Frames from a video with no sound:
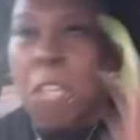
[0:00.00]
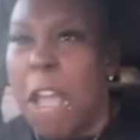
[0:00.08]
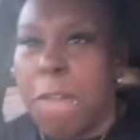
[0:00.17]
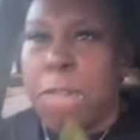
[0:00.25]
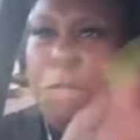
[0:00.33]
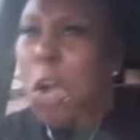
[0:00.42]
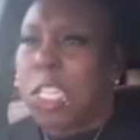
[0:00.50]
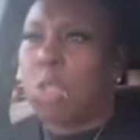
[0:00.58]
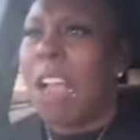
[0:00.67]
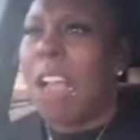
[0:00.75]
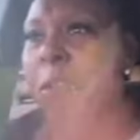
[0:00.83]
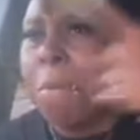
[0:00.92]
You're the
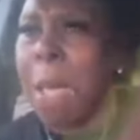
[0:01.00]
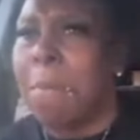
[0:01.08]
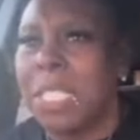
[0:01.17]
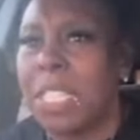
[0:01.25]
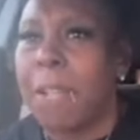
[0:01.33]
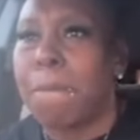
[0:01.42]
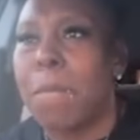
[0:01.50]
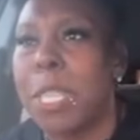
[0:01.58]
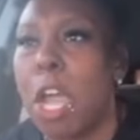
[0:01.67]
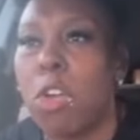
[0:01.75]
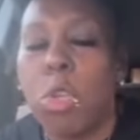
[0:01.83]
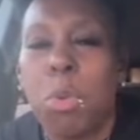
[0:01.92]
first one to make me sit.
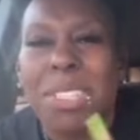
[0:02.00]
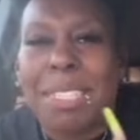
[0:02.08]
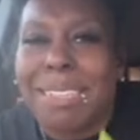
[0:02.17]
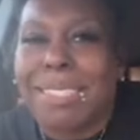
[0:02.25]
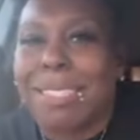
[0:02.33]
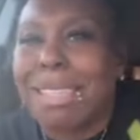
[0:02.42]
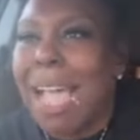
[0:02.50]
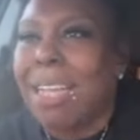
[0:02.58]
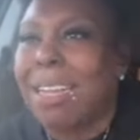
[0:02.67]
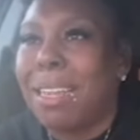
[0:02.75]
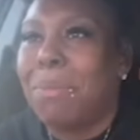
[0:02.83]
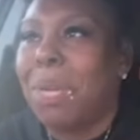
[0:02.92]
Yo, you was
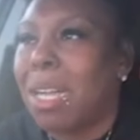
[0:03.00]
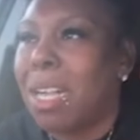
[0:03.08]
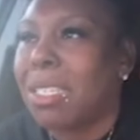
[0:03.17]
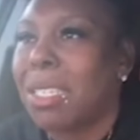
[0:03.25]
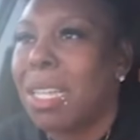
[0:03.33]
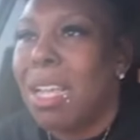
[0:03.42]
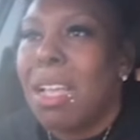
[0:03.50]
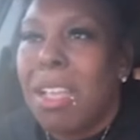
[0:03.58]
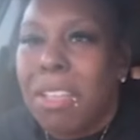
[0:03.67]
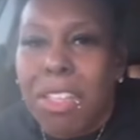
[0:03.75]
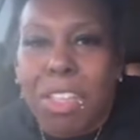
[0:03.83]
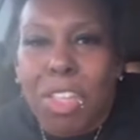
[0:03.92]
excited because
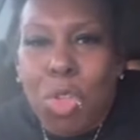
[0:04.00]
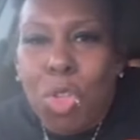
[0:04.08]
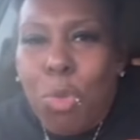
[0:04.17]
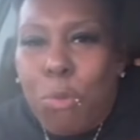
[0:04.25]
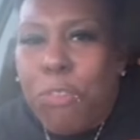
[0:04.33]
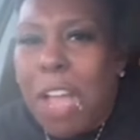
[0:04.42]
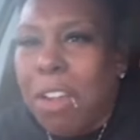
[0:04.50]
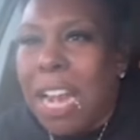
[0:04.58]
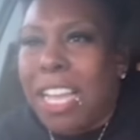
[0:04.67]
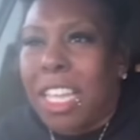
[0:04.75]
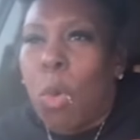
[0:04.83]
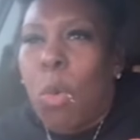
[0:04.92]
you
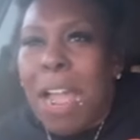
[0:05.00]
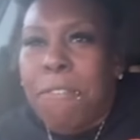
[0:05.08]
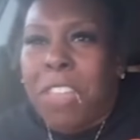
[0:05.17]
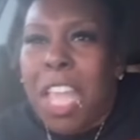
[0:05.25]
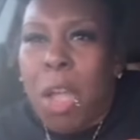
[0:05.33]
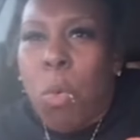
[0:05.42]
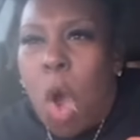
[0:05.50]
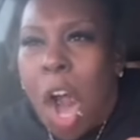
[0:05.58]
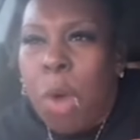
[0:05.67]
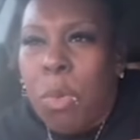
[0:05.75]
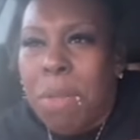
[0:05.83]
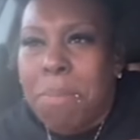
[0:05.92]
felt like your wife can't
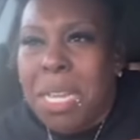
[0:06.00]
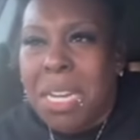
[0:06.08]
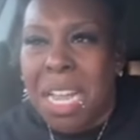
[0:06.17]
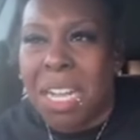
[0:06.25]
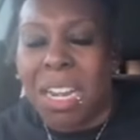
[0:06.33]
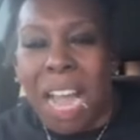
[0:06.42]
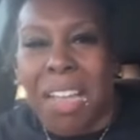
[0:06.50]
wire with me, nigga.